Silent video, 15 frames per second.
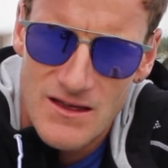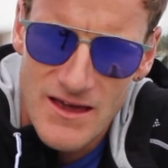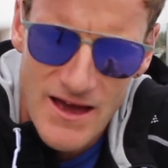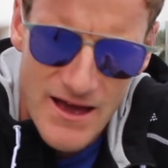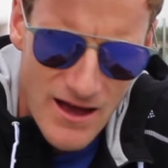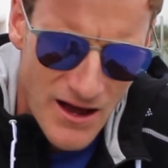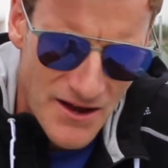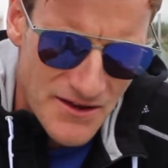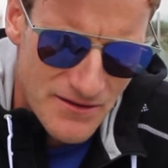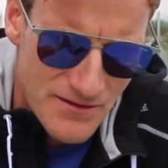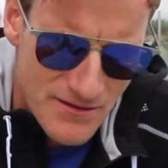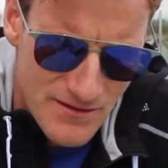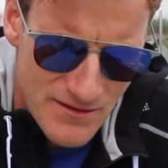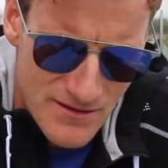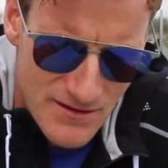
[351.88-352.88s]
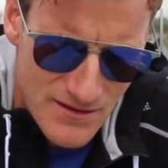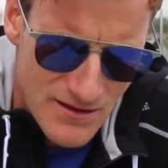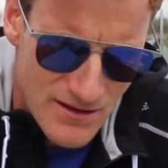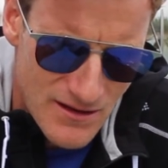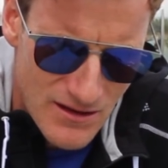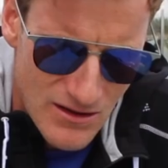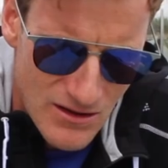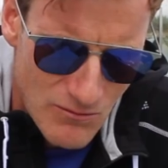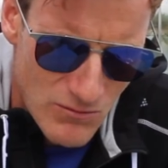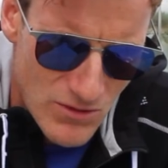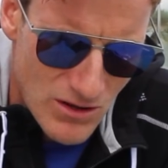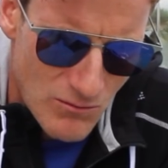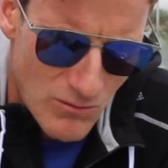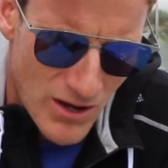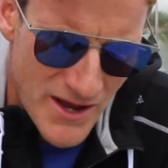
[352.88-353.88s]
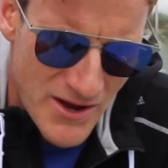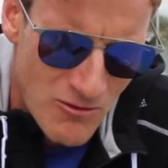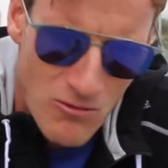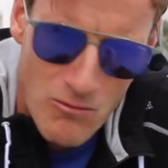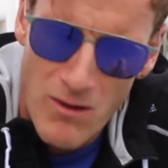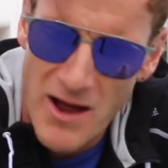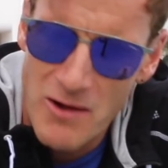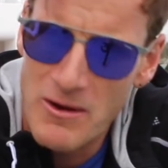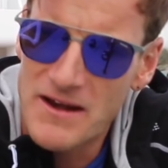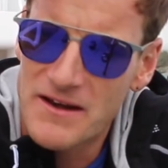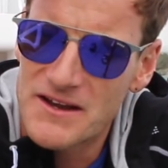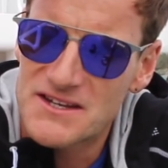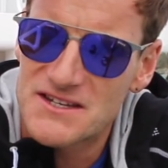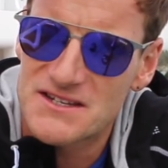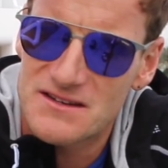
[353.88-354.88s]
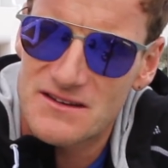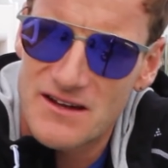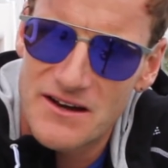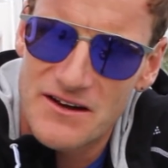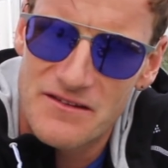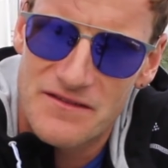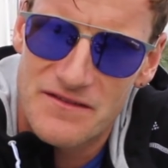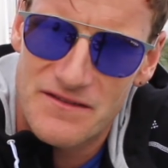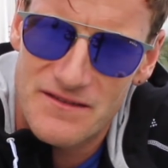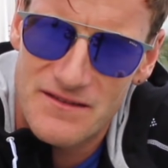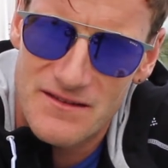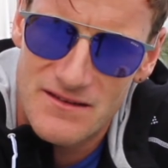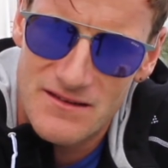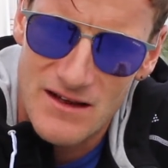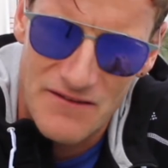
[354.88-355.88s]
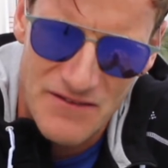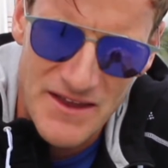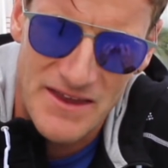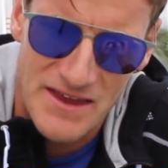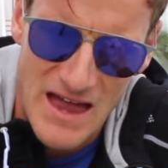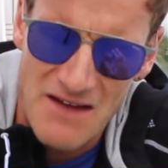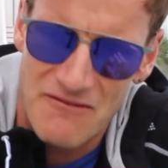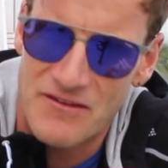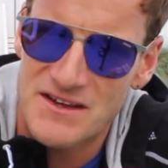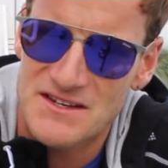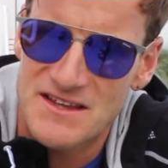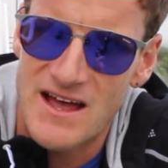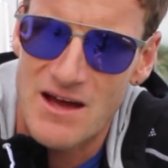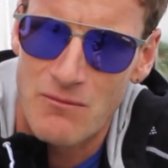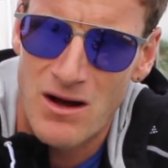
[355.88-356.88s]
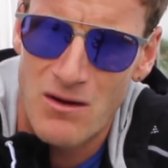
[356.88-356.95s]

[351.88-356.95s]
Yeah, my weakness kind of, I think everything's there.